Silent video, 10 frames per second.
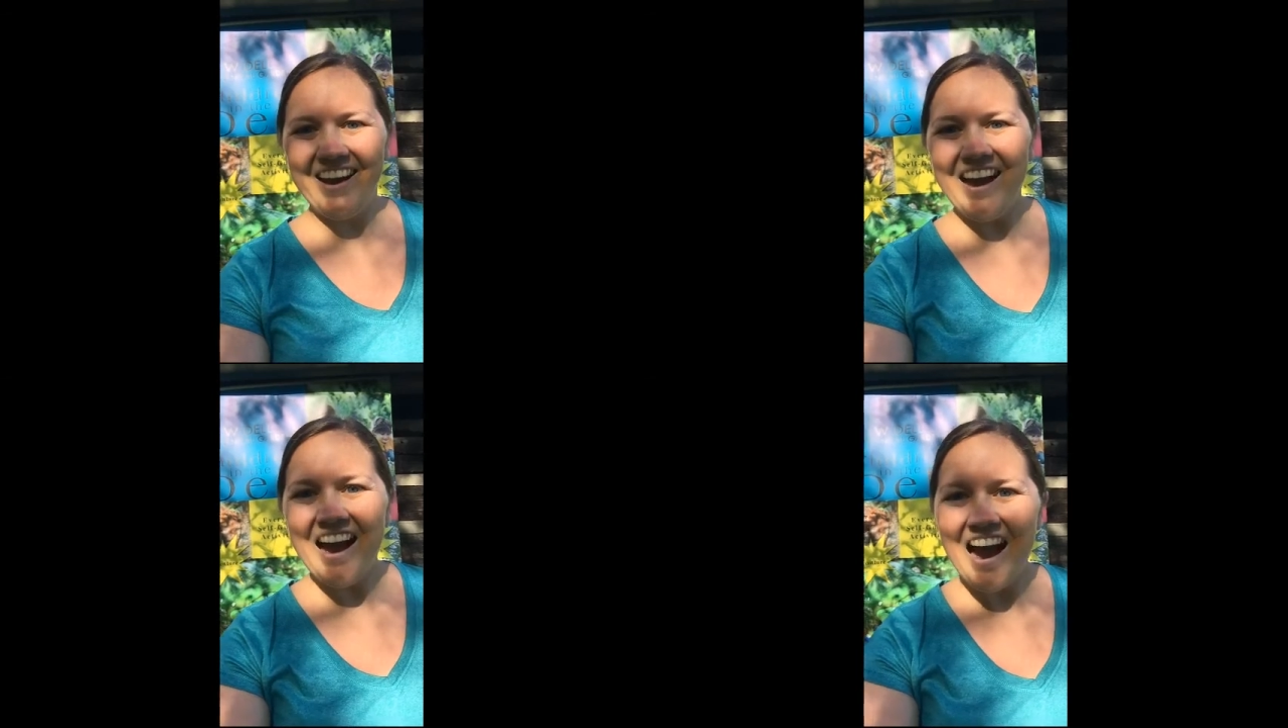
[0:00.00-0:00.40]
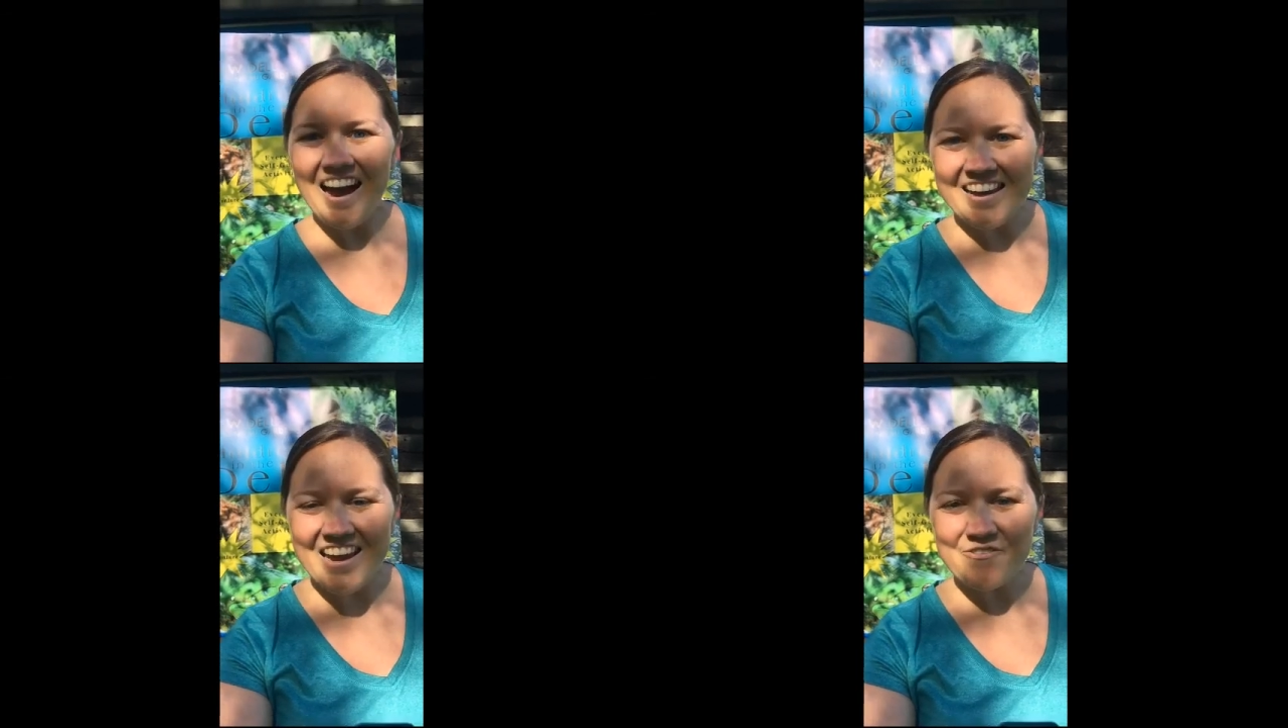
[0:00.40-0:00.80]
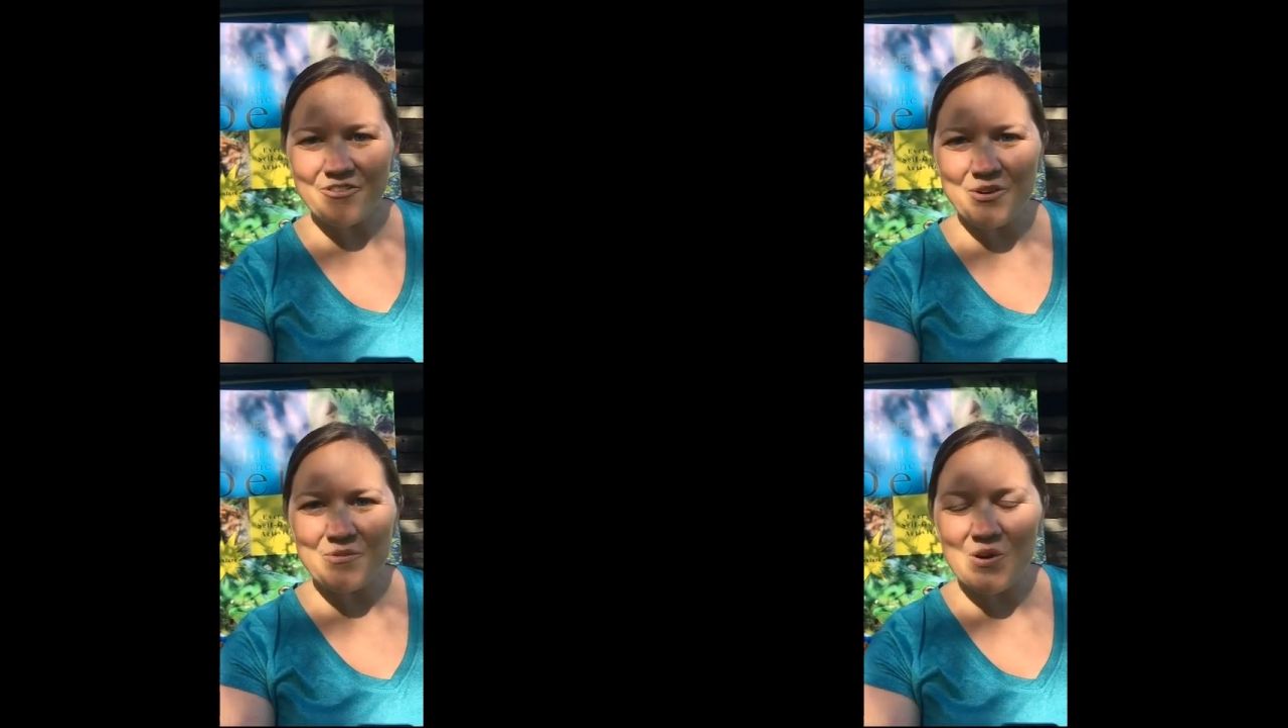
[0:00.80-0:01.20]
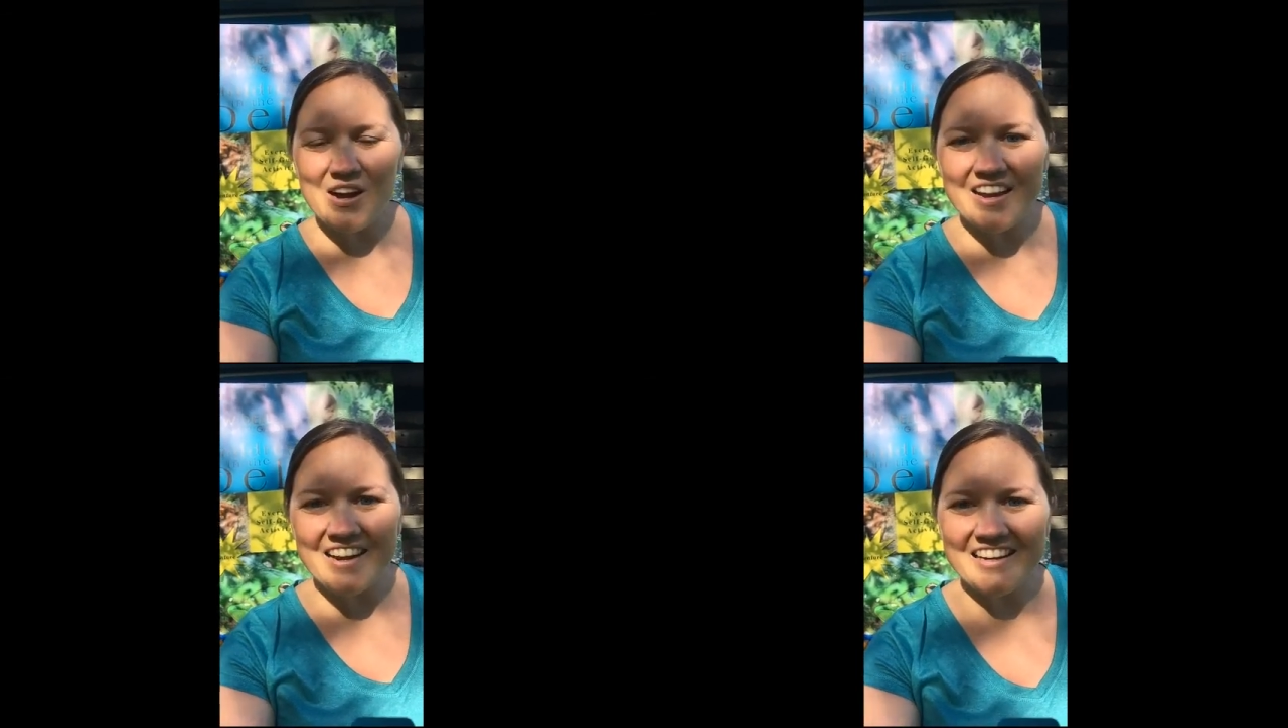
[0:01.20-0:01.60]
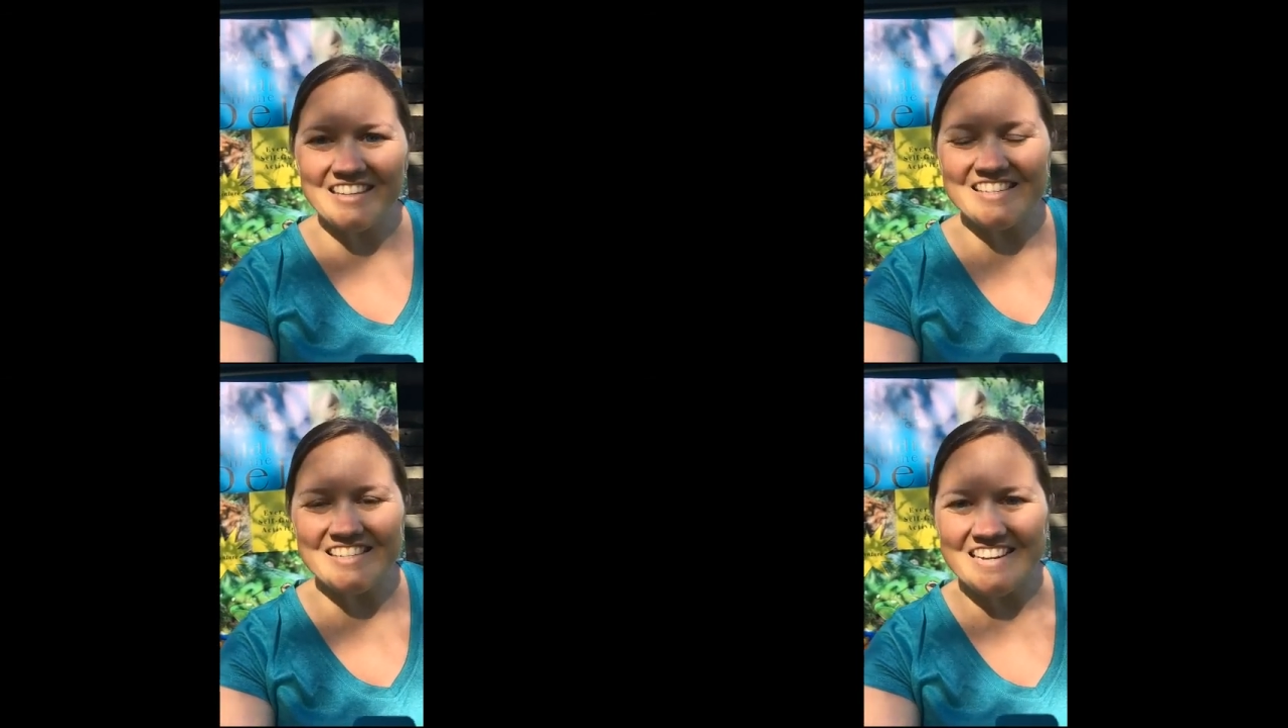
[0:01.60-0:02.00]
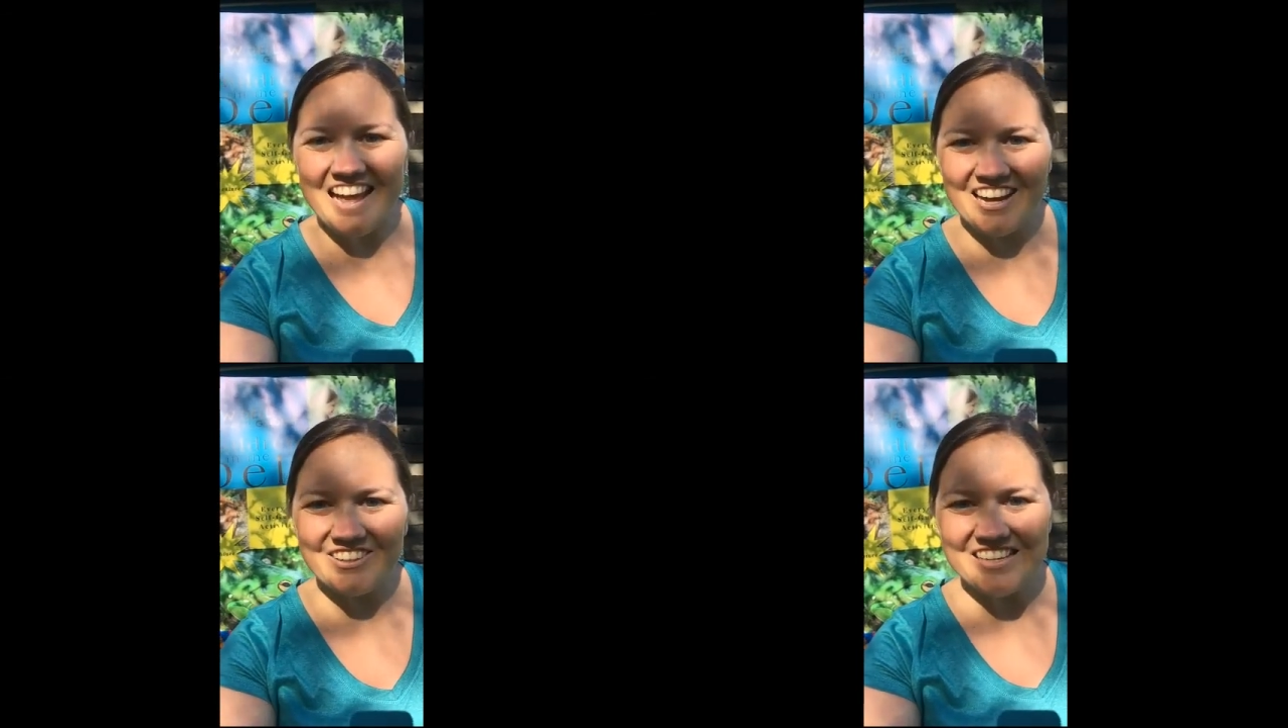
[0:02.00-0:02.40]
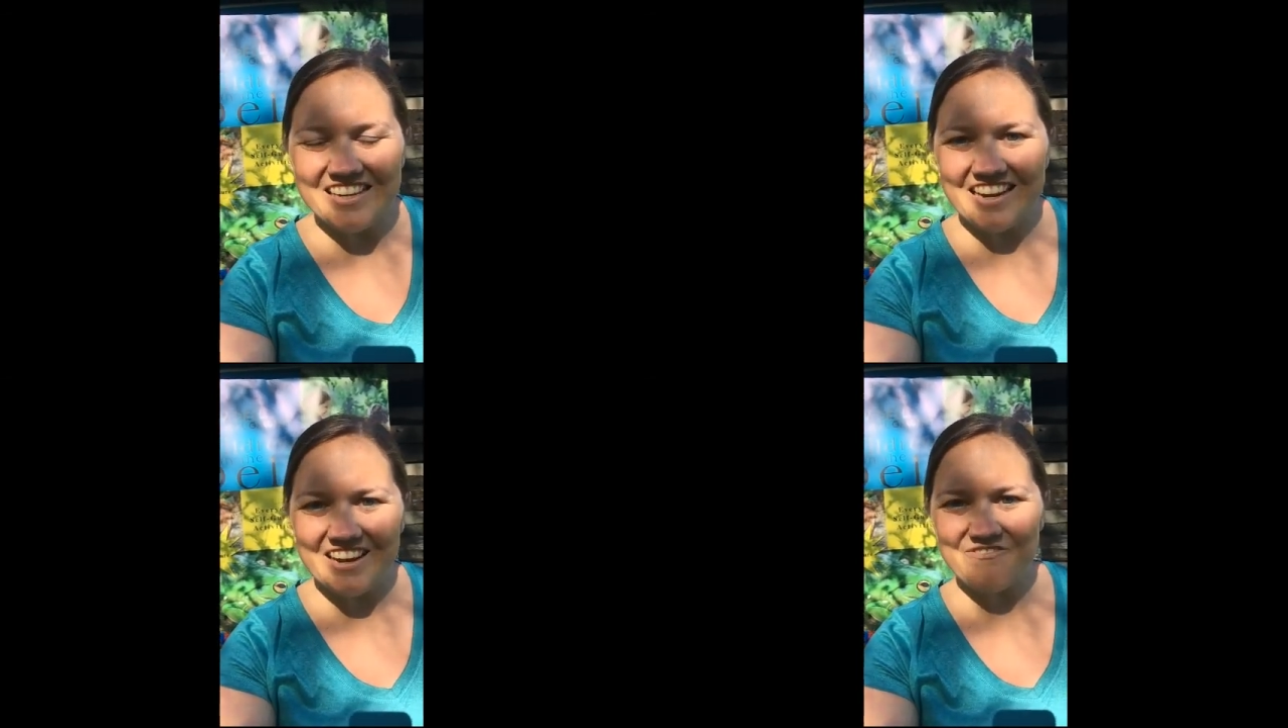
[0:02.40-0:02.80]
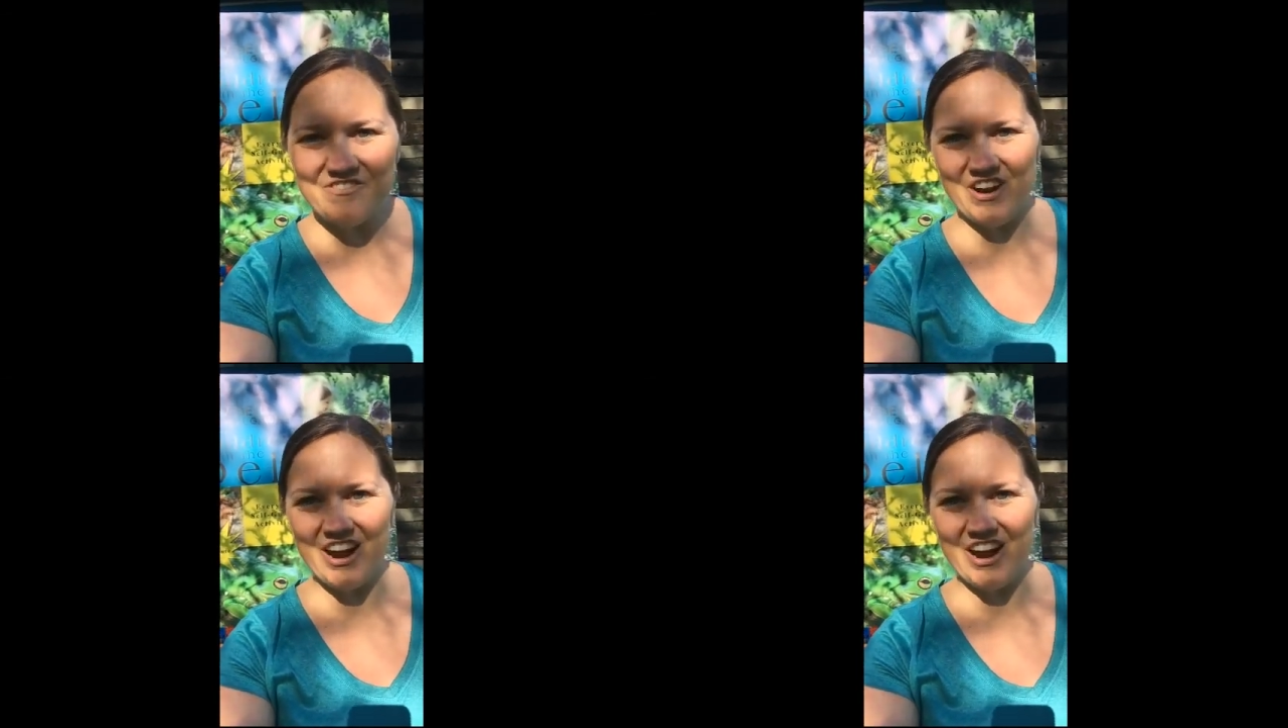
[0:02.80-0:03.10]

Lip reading: Hi everyone, it is now time for